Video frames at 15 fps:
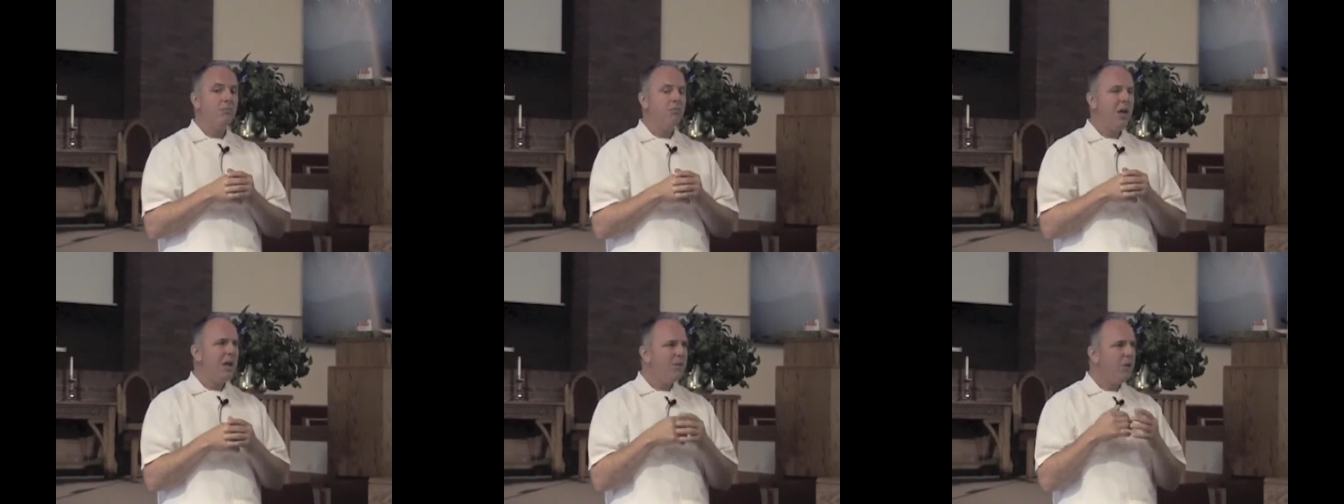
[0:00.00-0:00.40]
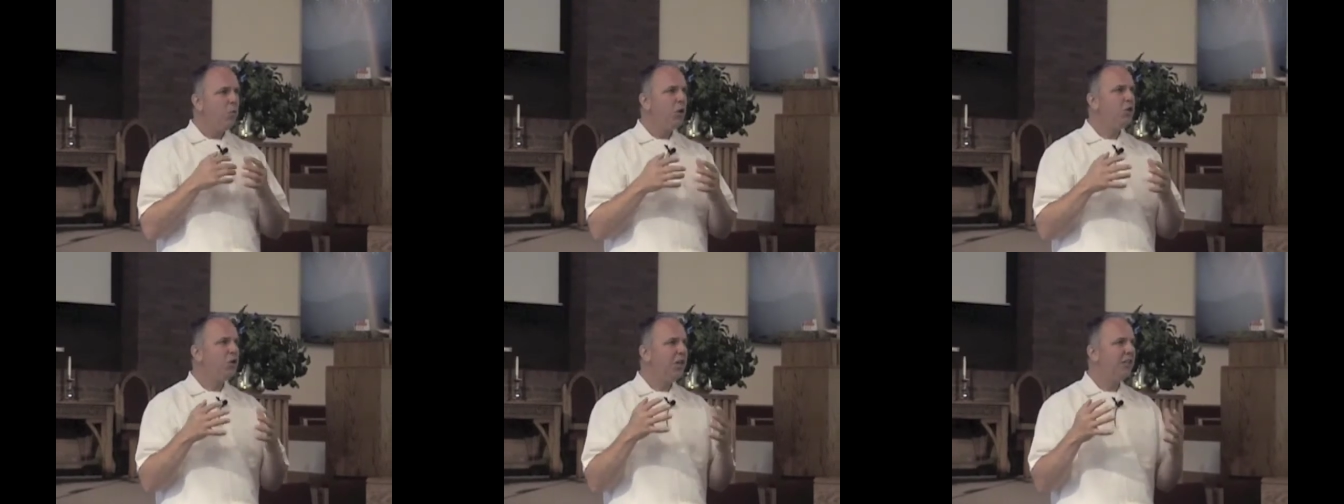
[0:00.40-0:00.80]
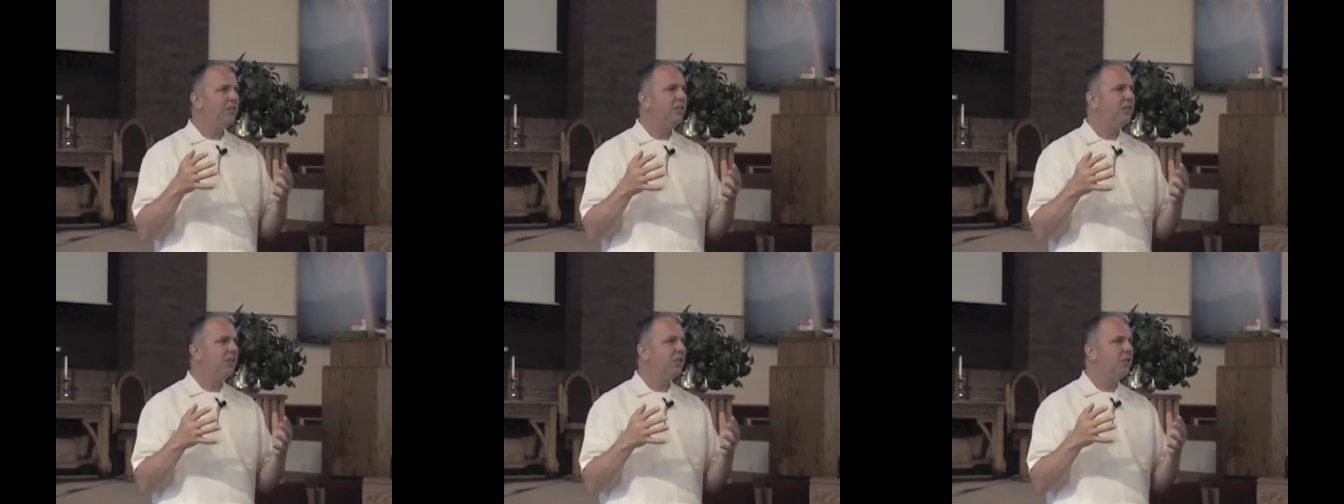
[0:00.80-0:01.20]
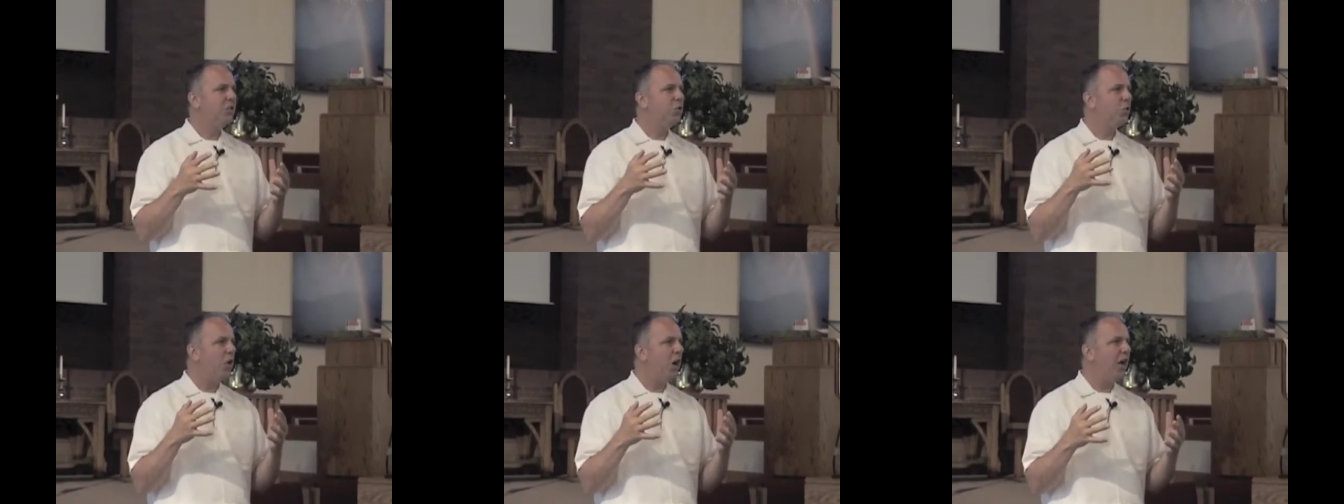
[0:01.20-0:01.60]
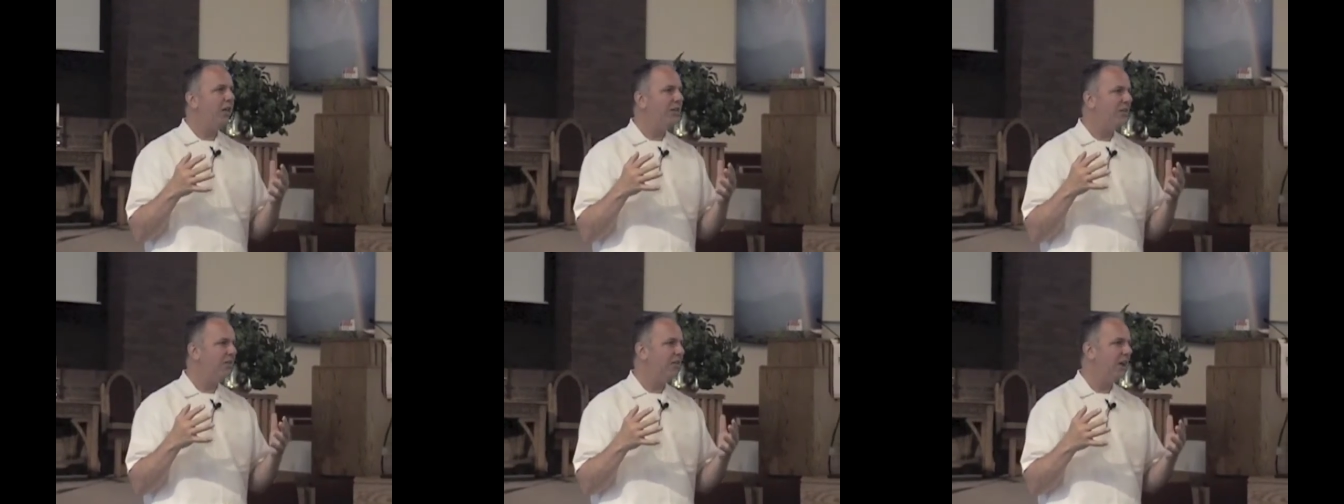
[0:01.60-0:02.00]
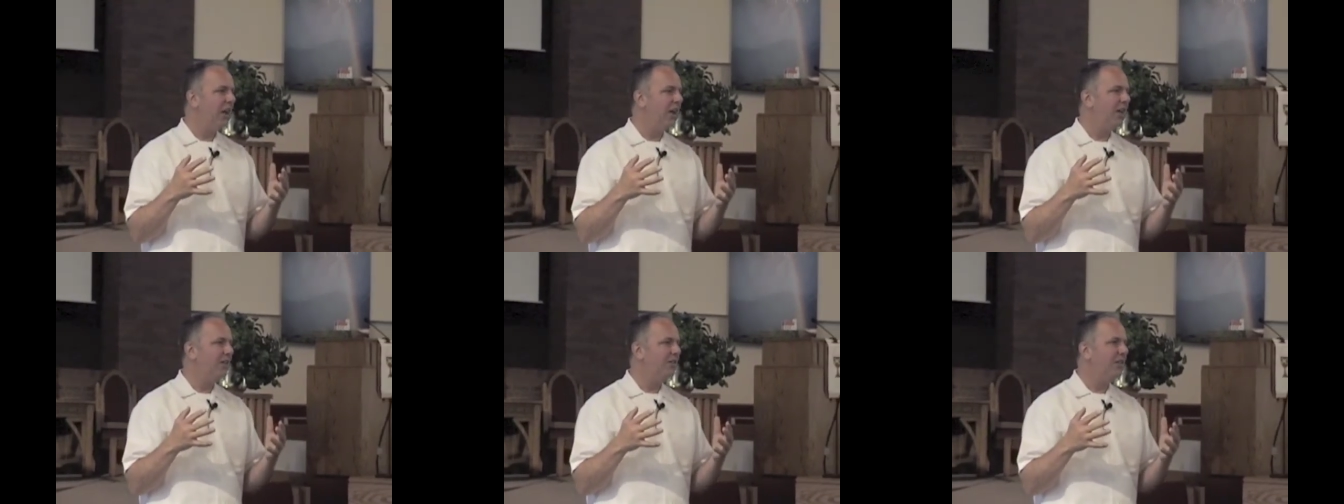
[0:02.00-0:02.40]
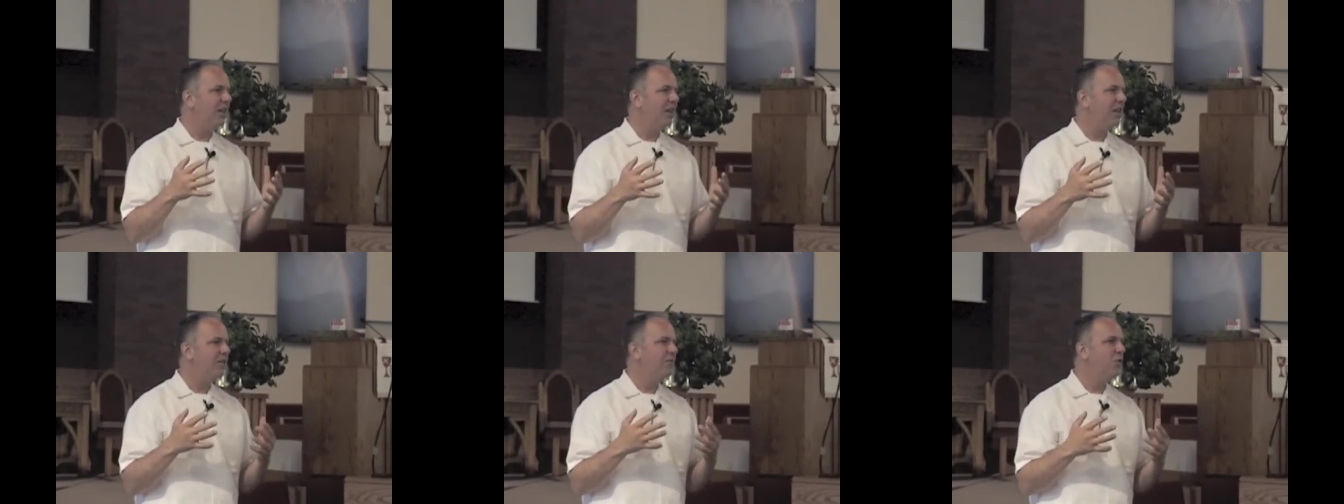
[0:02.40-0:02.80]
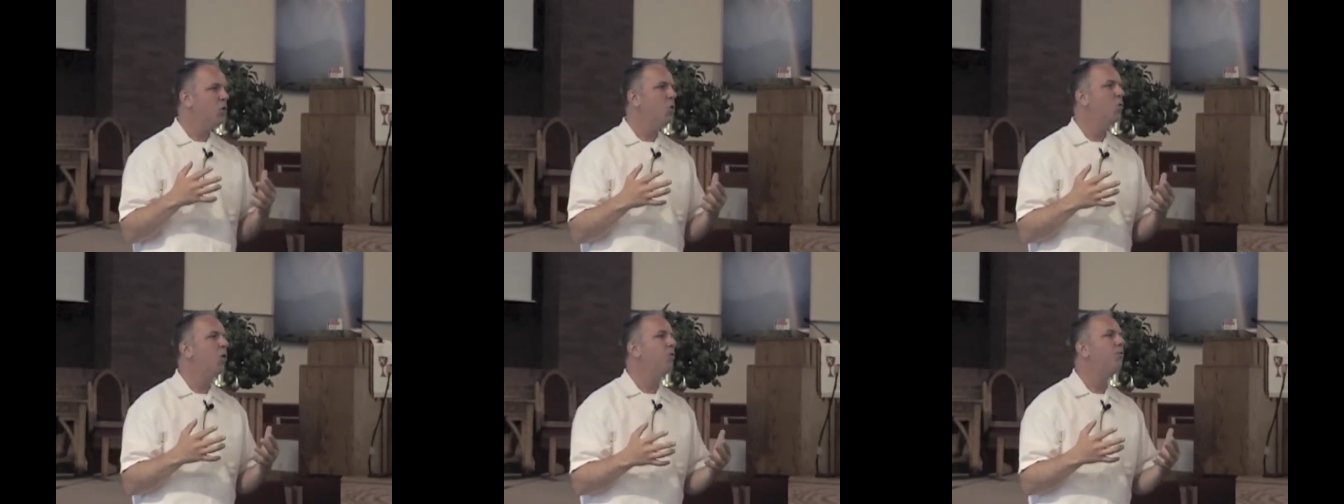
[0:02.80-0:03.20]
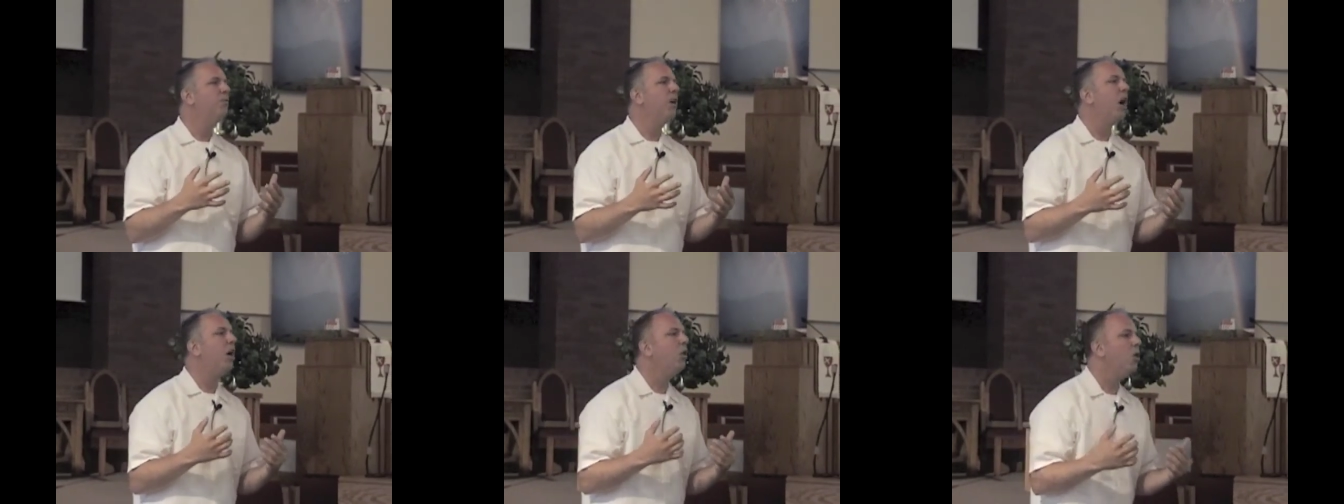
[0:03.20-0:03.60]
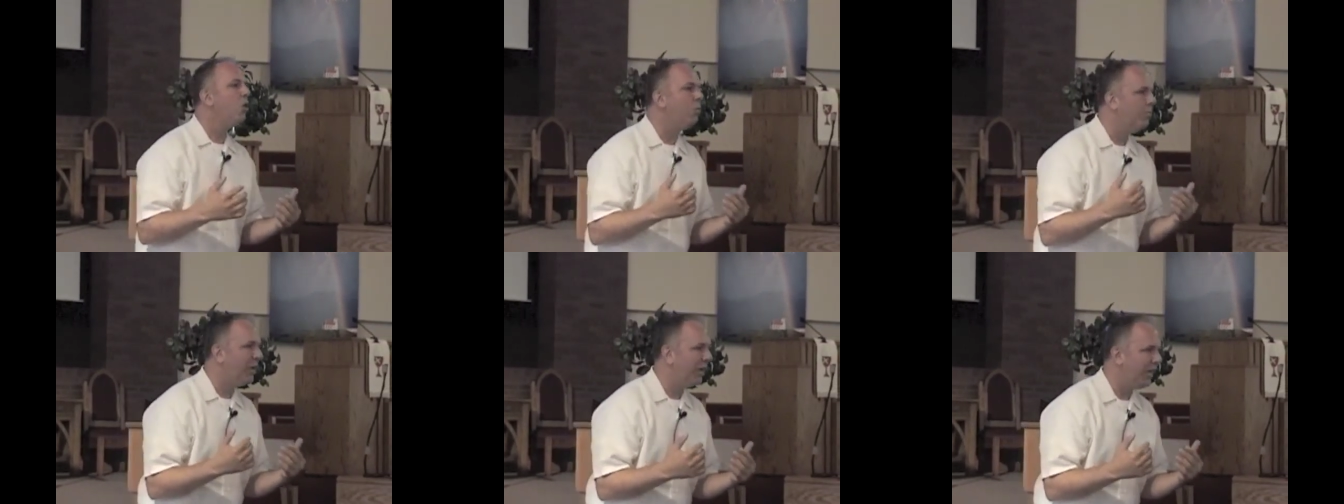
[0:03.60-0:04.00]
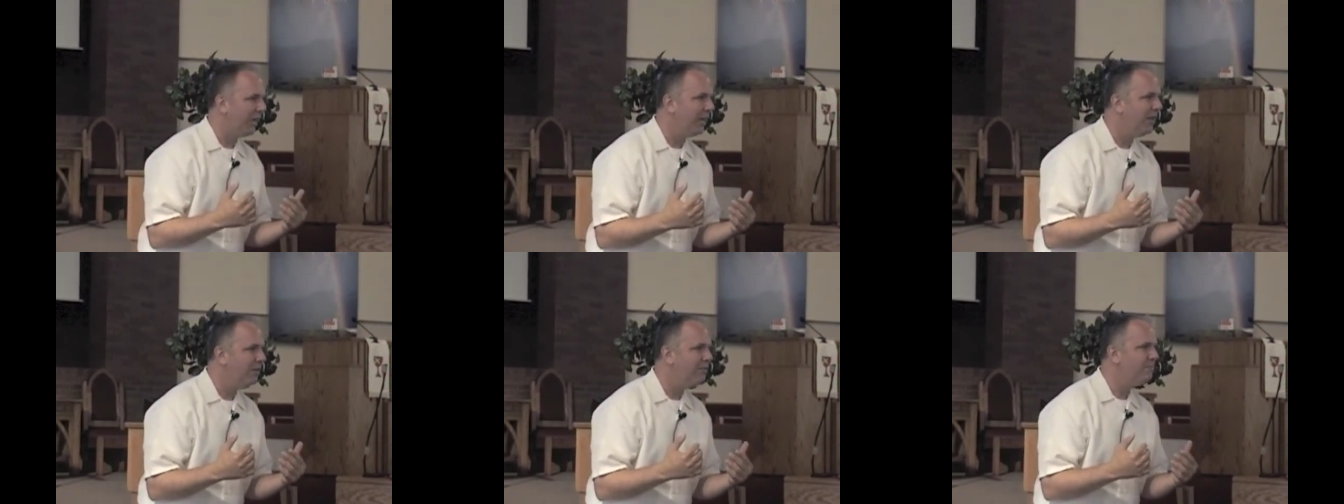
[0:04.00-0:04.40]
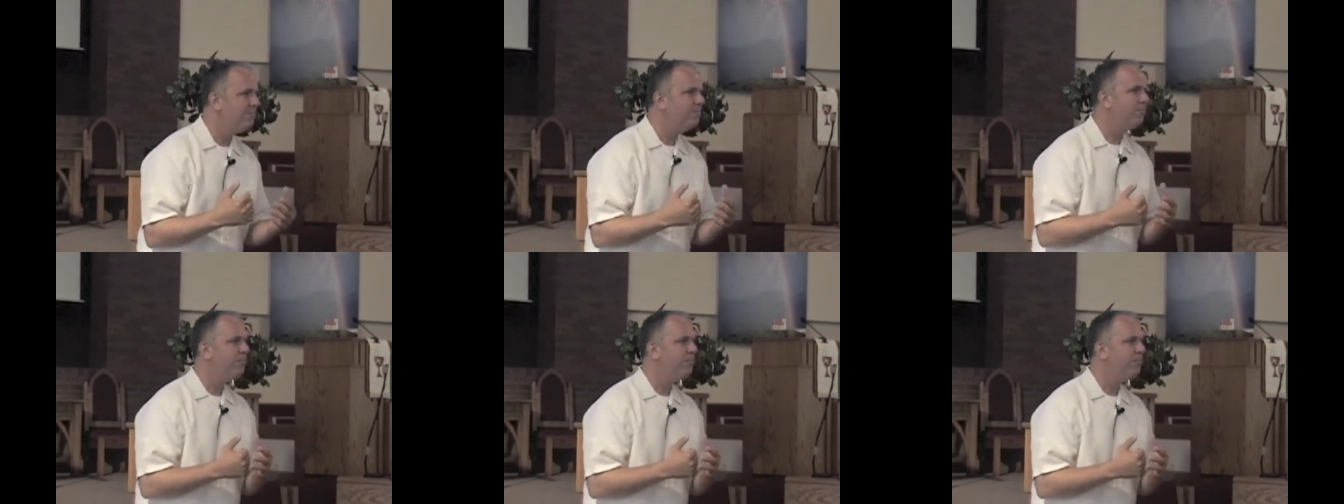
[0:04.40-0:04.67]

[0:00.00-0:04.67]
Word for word: maybe what Jesus is trying to say is that if you will follow me,